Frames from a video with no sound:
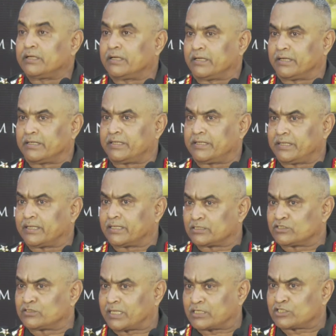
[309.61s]
India's
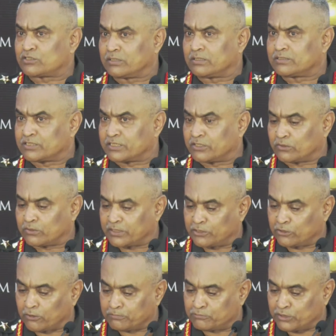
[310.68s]
national security
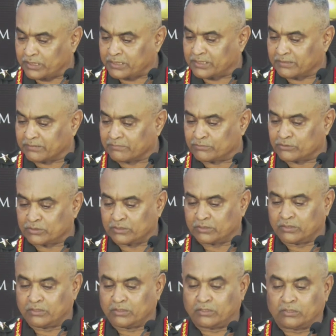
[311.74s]
objectives
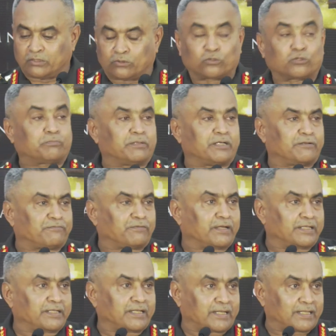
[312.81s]
could be
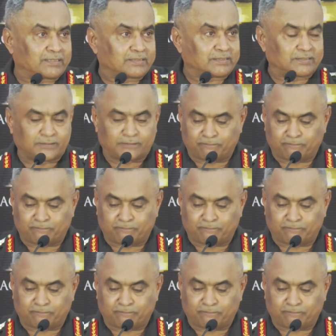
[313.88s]
defined as